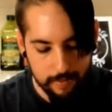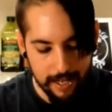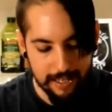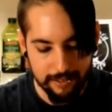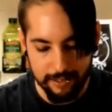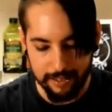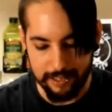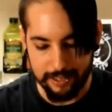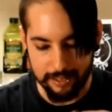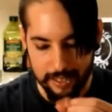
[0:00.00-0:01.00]
That is
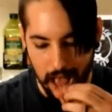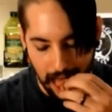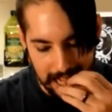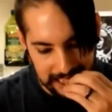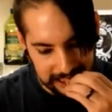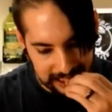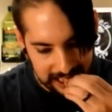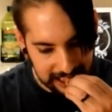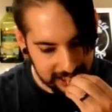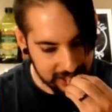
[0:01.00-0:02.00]
delicious.
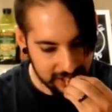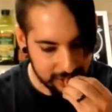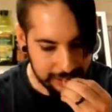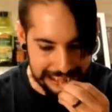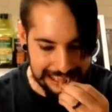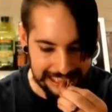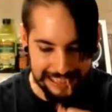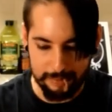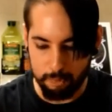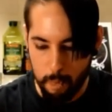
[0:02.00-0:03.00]
Oh my
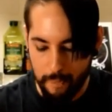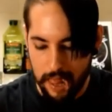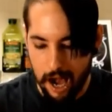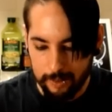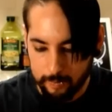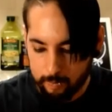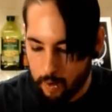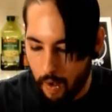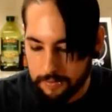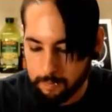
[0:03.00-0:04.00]
god.
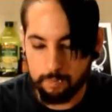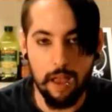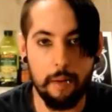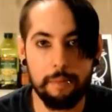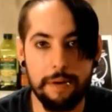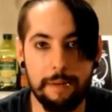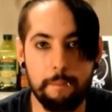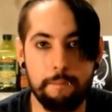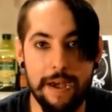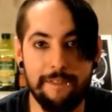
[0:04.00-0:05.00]
I'm gonna make a
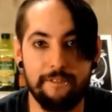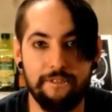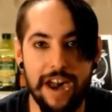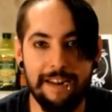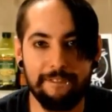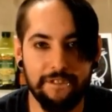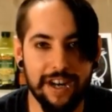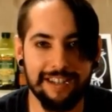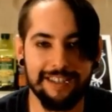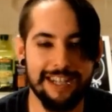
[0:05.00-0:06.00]
big fat
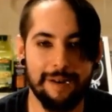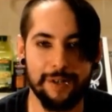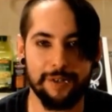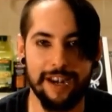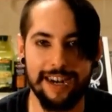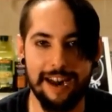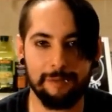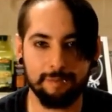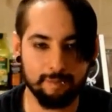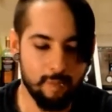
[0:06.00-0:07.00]
fucking sandwich right
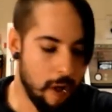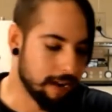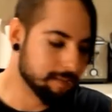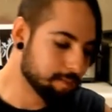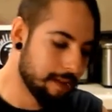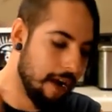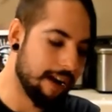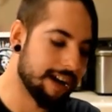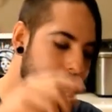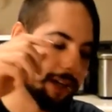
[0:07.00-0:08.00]
now.
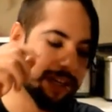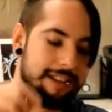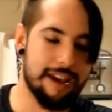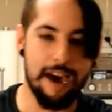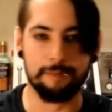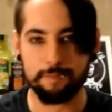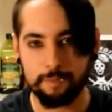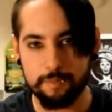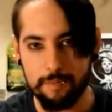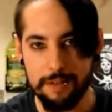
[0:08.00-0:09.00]
And I'm gonna eat that.
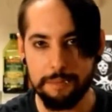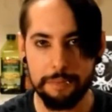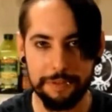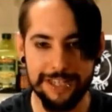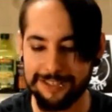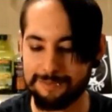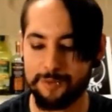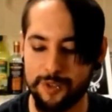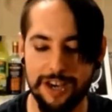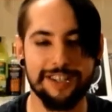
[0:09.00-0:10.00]
Please,
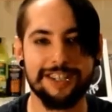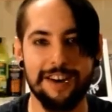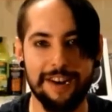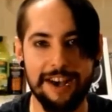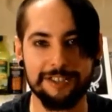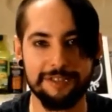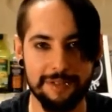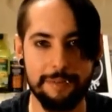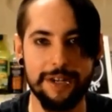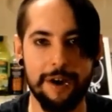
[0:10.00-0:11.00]
try this out guys,
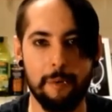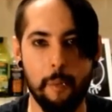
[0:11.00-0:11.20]
let me know.